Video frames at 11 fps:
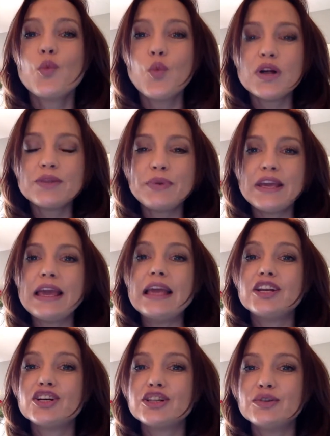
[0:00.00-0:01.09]
will be
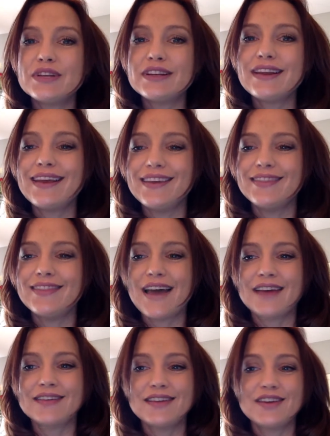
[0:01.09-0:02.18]
included in
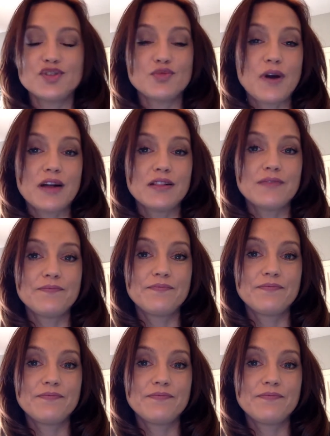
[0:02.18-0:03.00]
that as well.